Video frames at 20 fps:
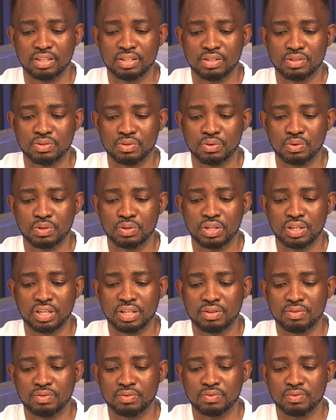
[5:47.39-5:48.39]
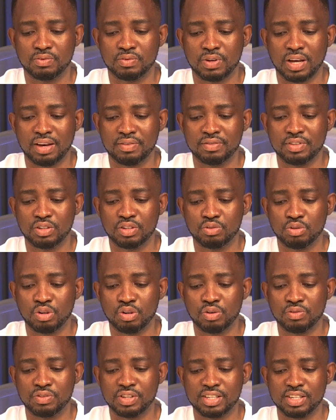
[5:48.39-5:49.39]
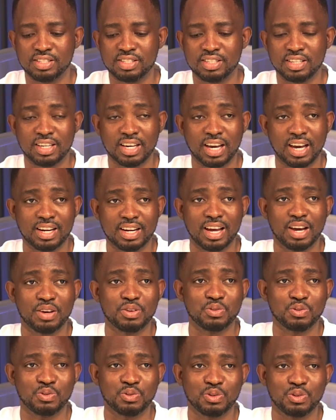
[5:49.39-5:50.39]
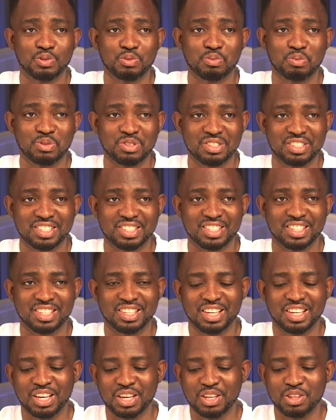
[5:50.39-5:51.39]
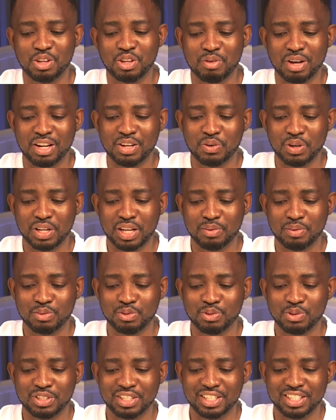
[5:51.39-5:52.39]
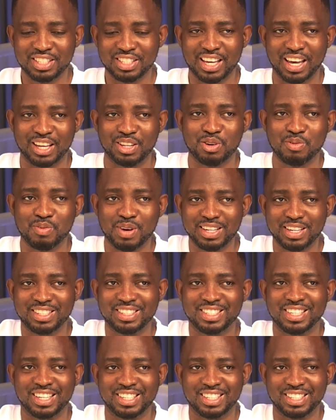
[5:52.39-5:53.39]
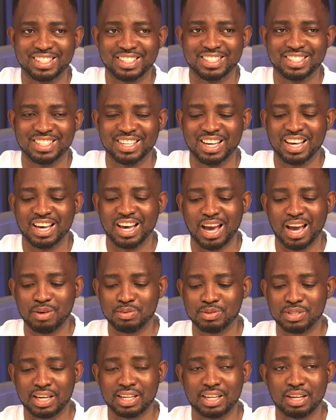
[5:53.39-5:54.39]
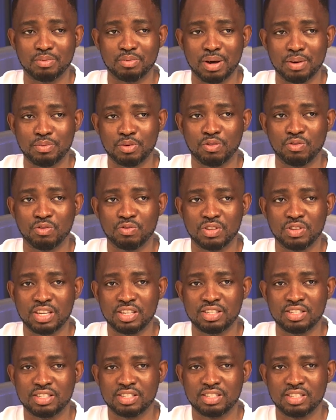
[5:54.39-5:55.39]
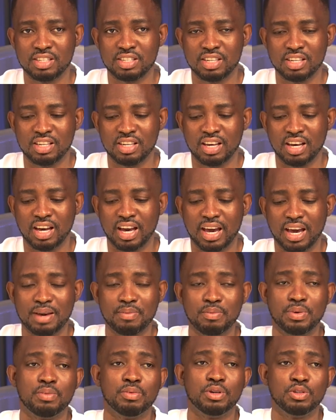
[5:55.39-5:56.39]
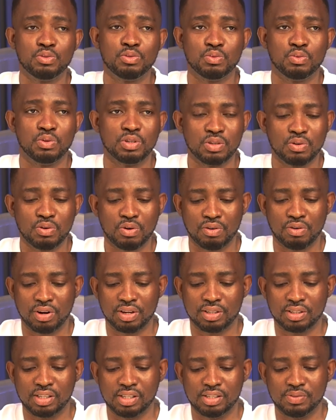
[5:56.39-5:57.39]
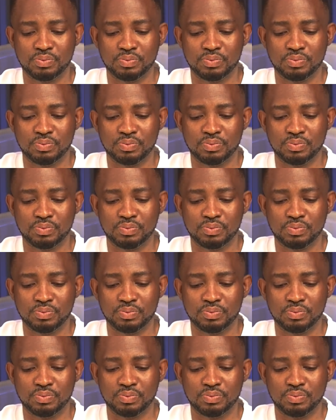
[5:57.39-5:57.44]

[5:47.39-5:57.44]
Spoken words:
So they have the drawing of the SD card, how you're going to position it. Normally, when I'm doing it, I normally turn it upside down, but with this, I am able to do it correctly.